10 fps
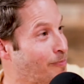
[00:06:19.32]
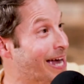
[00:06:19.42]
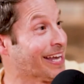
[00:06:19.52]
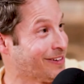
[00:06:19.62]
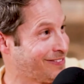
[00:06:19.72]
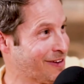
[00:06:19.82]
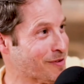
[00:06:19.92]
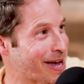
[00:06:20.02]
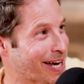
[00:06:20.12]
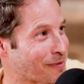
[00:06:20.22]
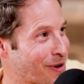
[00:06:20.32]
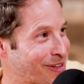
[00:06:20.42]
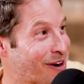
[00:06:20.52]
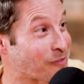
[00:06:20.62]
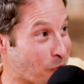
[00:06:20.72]
David Meggett went
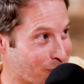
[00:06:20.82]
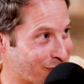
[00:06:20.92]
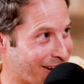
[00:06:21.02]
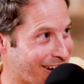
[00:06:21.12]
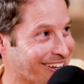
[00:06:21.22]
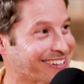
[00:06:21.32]
there, former Giant.